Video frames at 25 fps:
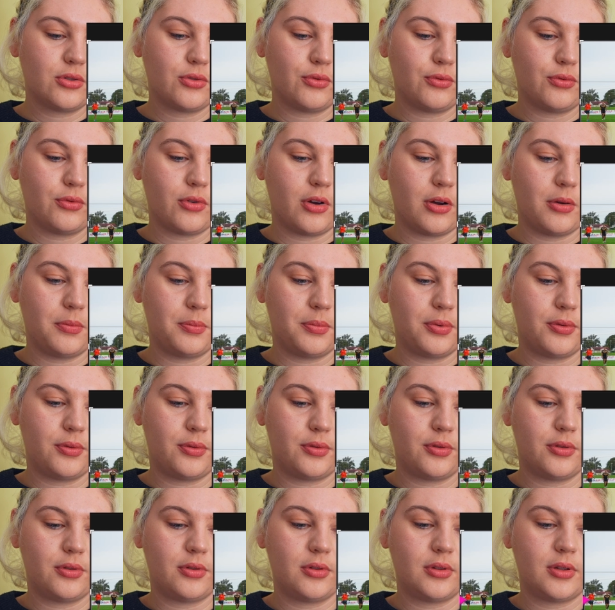crop
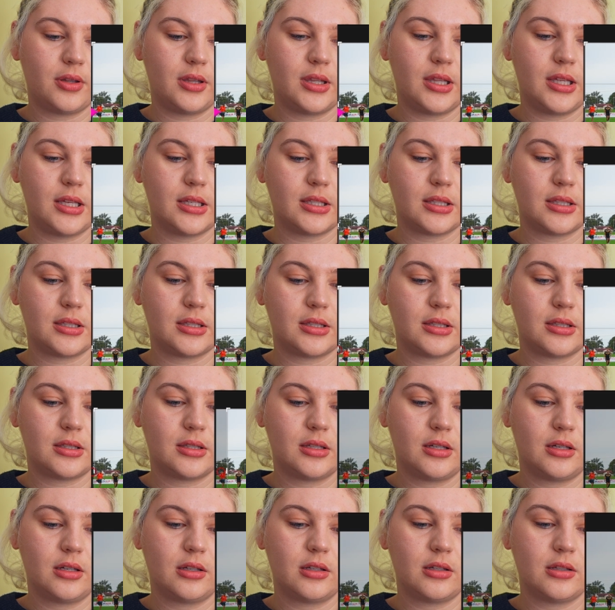this
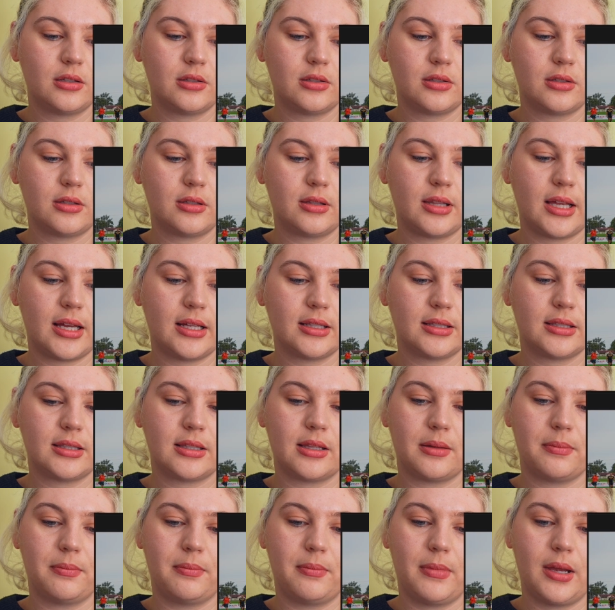because that's
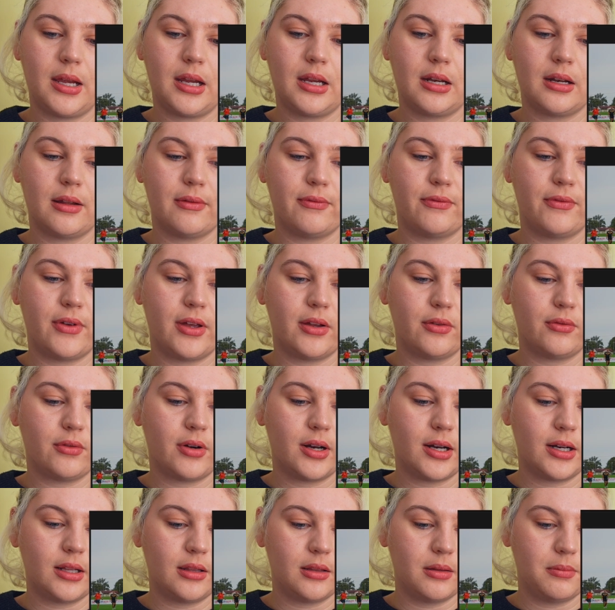the main event
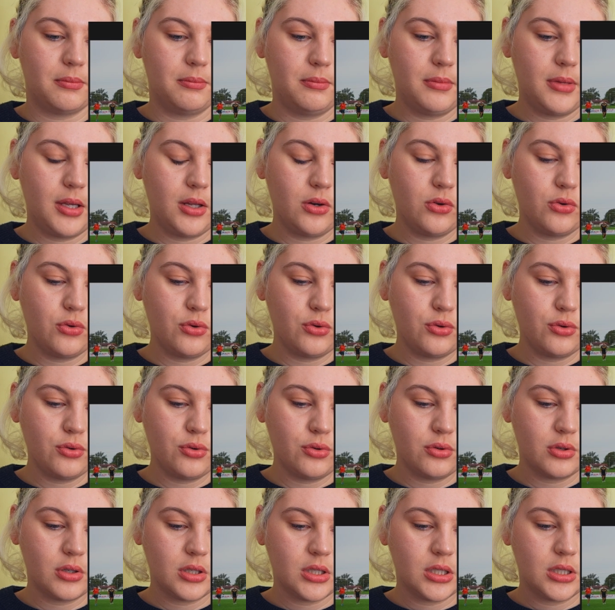right in the
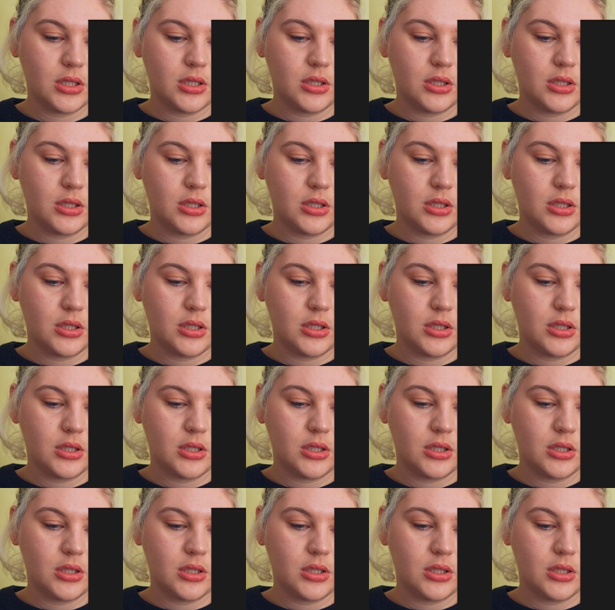middle.